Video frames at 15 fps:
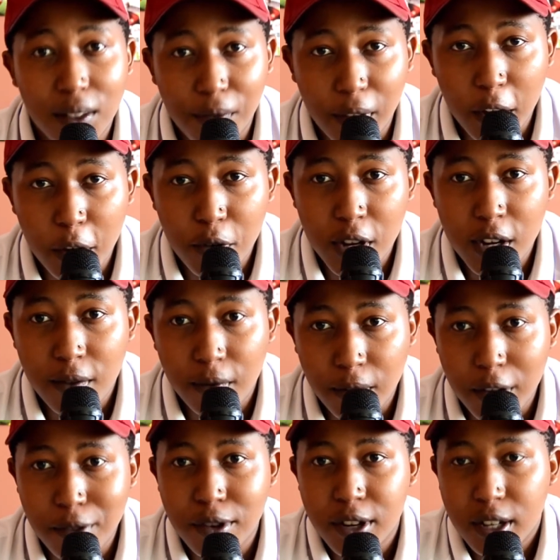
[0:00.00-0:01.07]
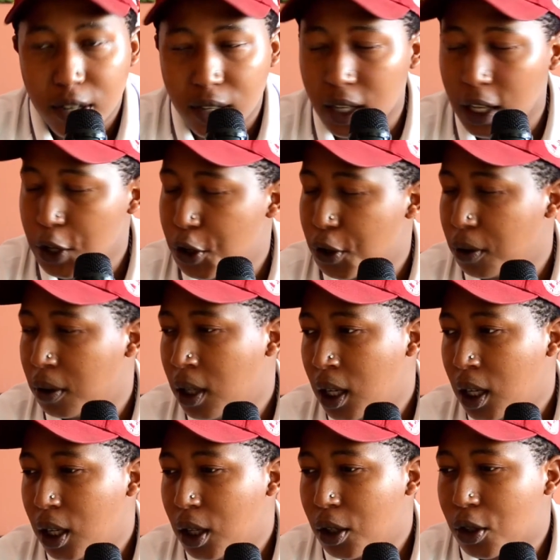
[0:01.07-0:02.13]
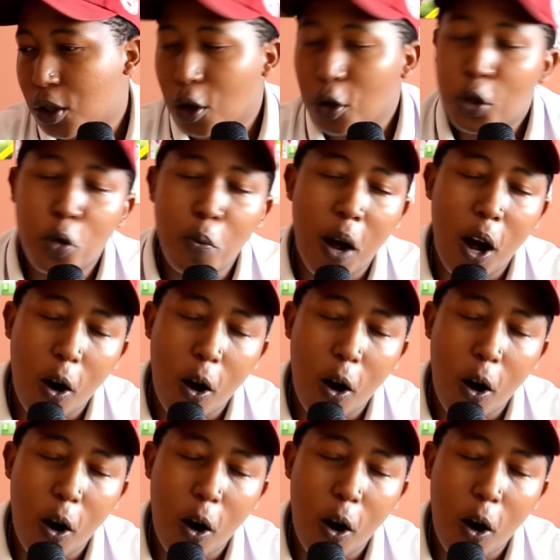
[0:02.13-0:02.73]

Very, very essential. So to my